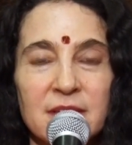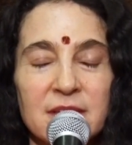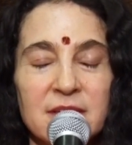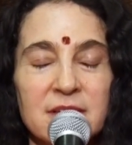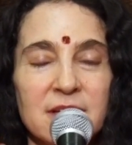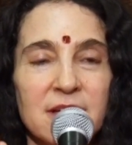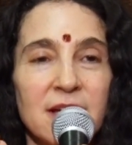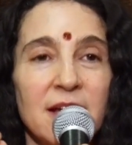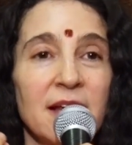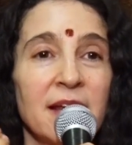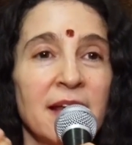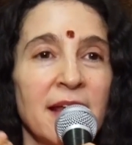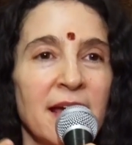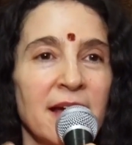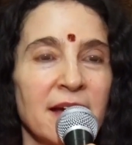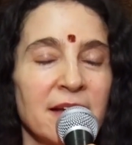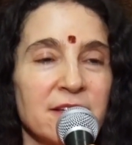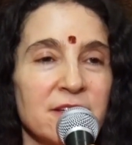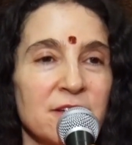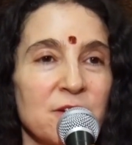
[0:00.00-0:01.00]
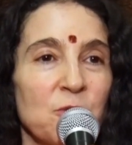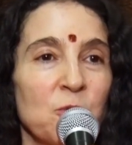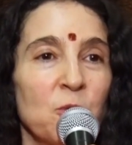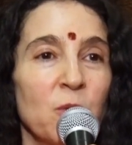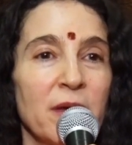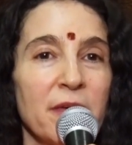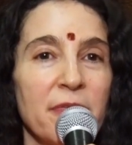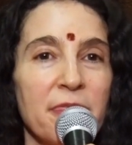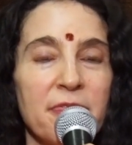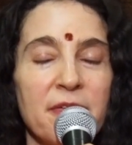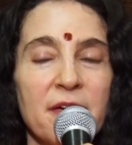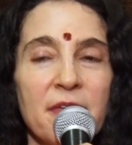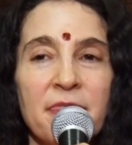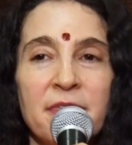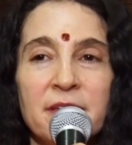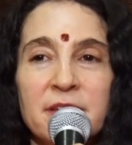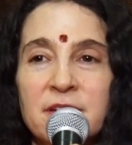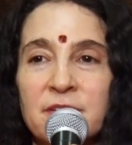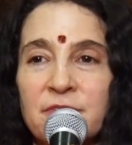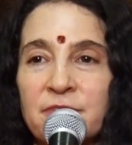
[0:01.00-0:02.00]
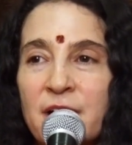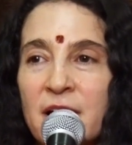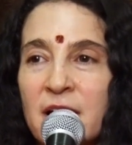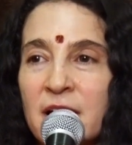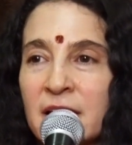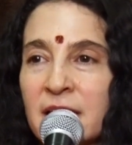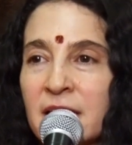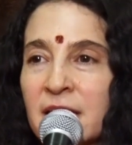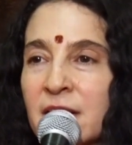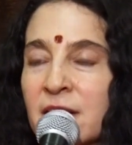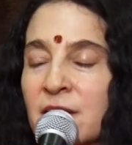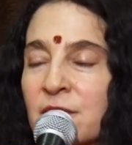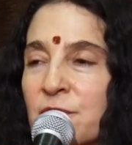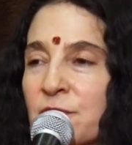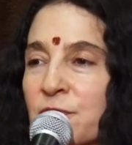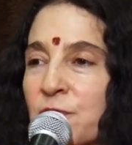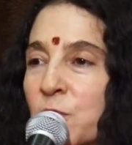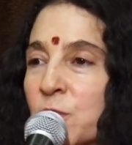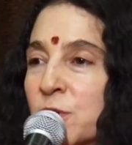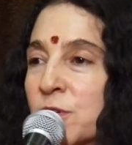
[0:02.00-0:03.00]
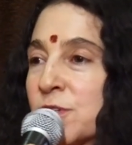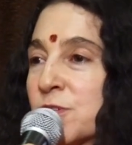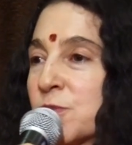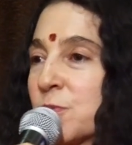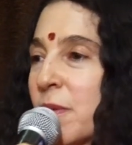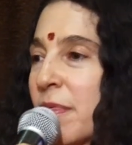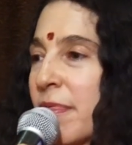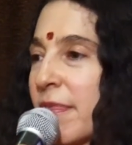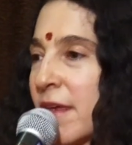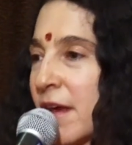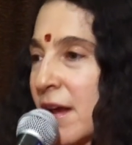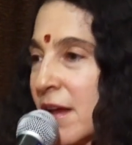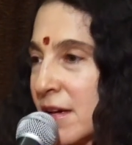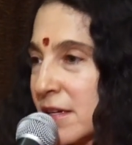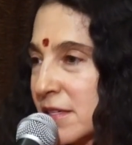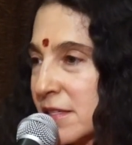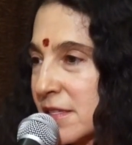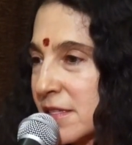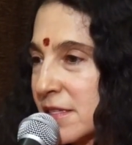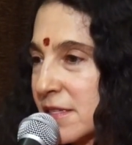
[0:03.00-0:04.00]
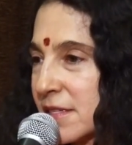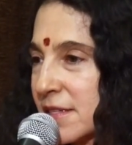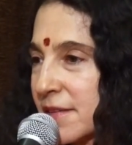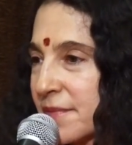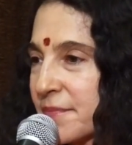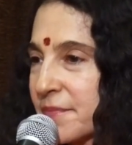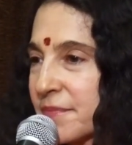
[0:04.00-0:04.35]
to connect with the divine force within us.